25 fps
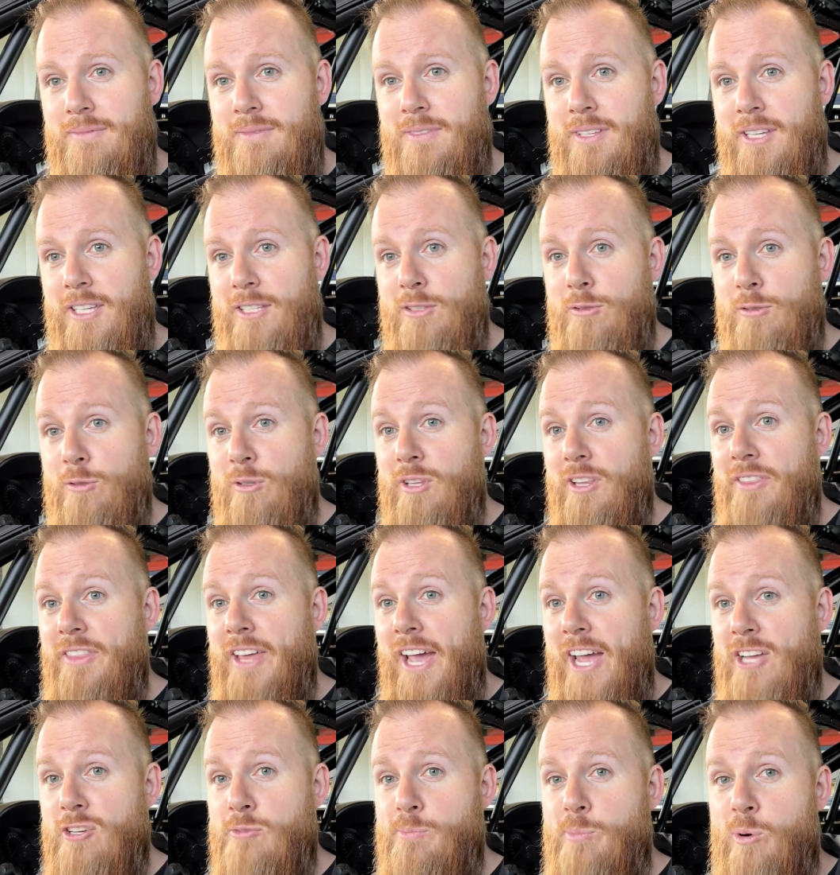into the
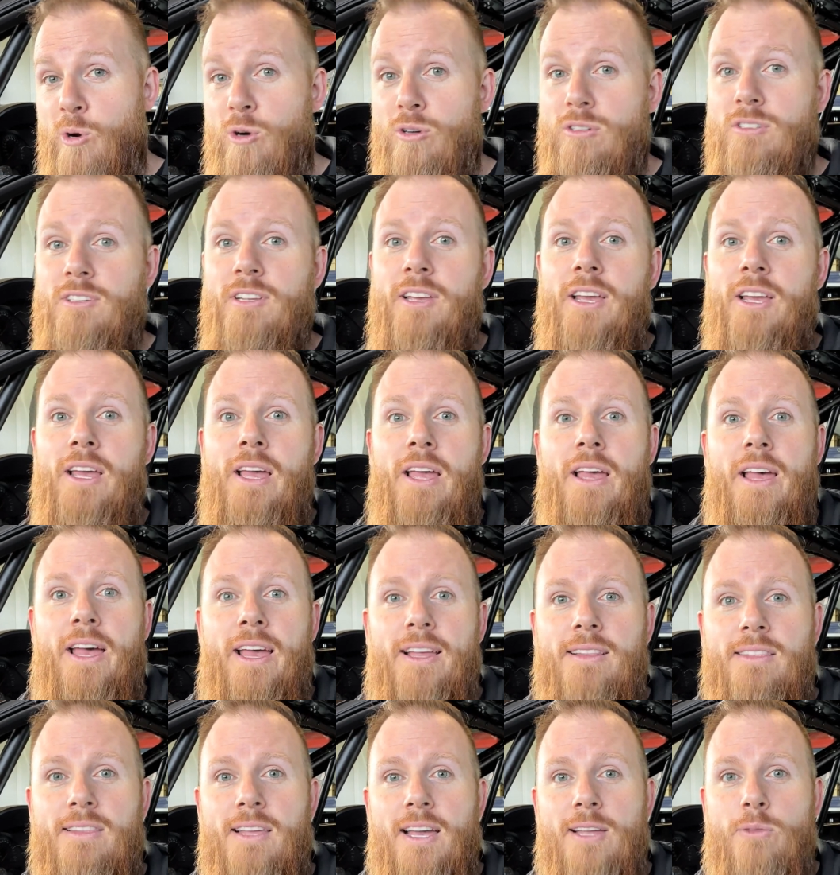dashboard,
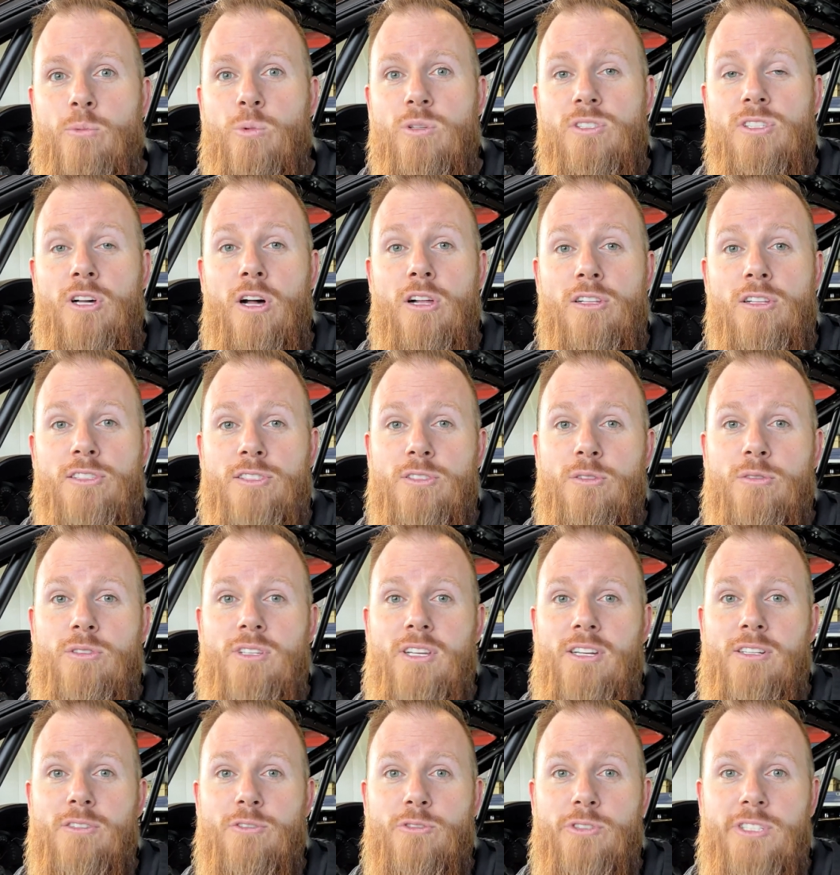and that was also
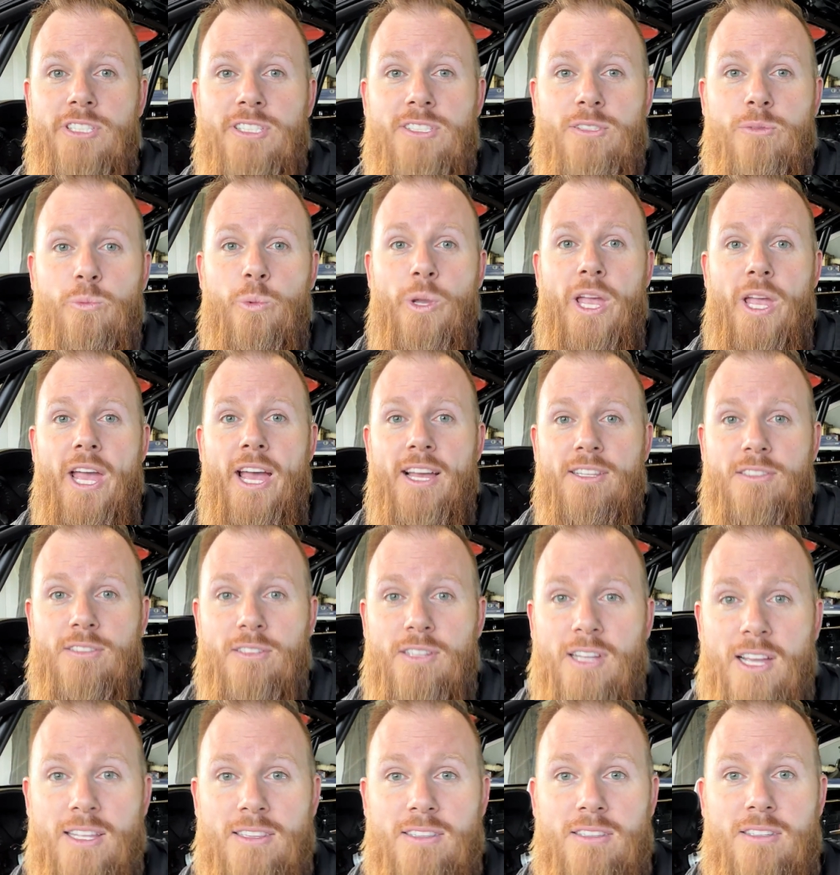the reason we had to
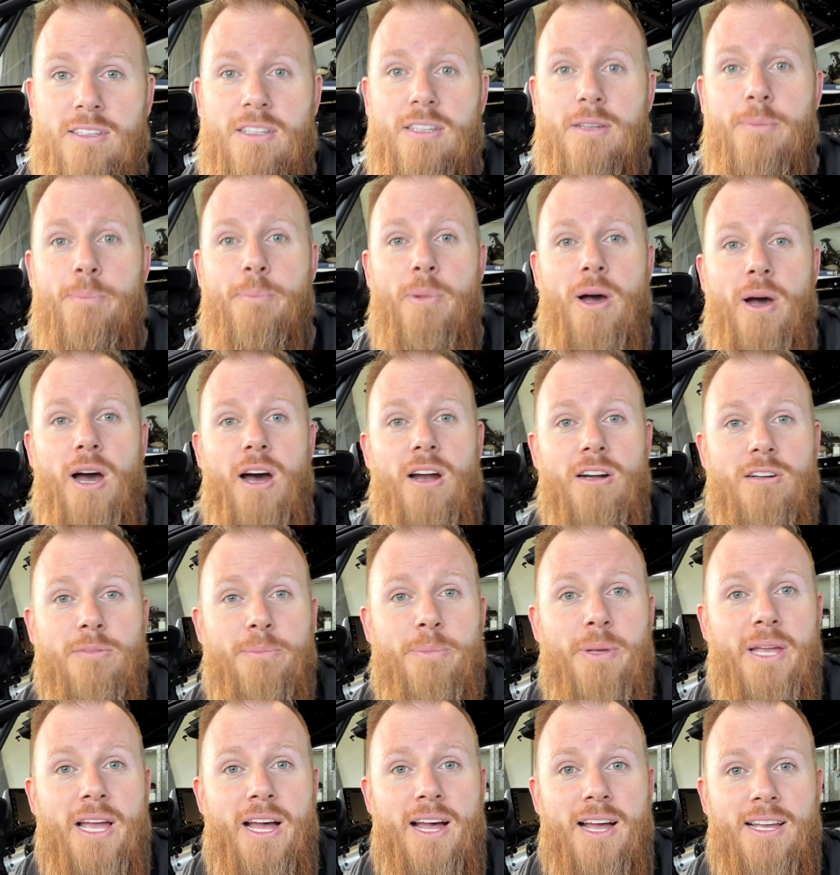cut the bar
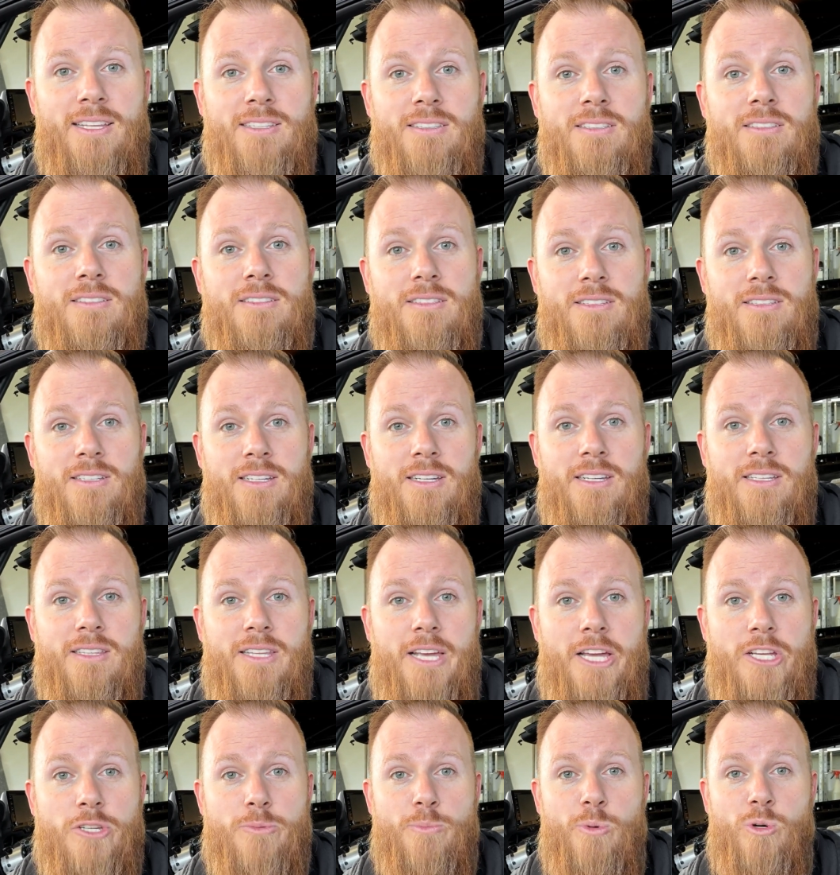behind the
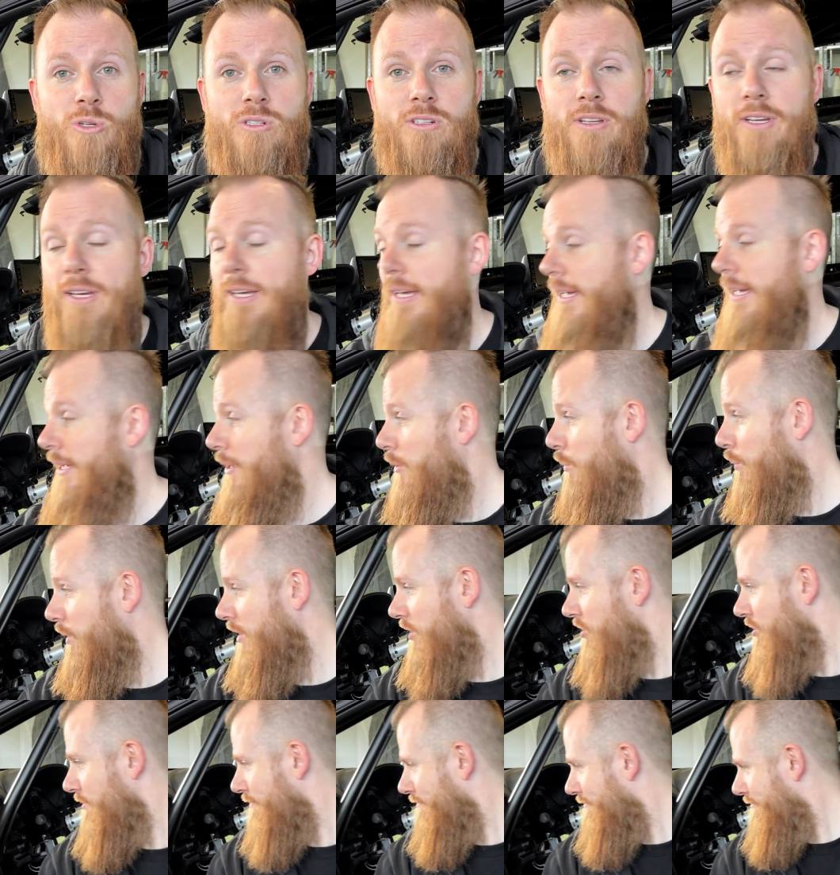dashboard,
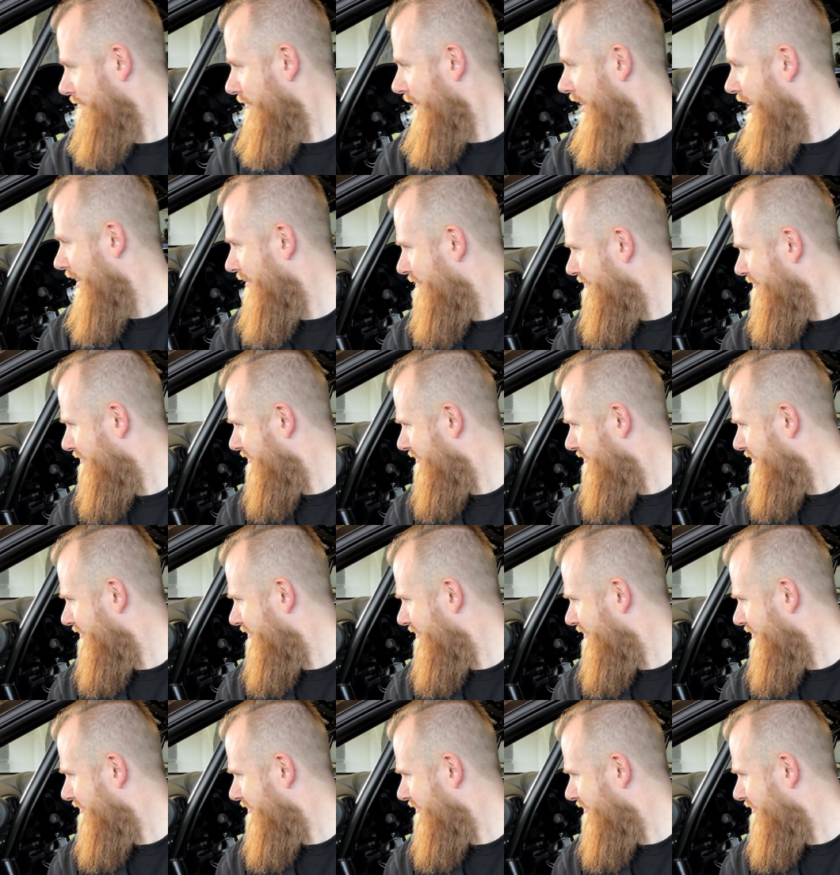which, yeah,